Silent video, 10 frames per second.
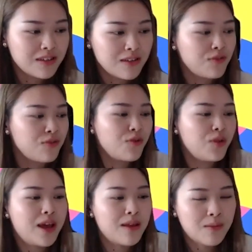just if
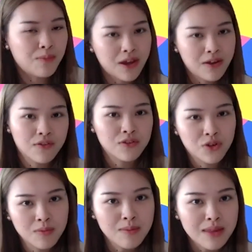you go there and apply
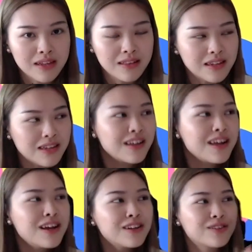for a job
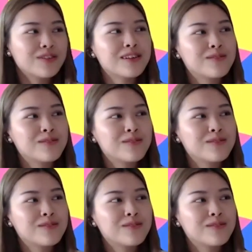immediately.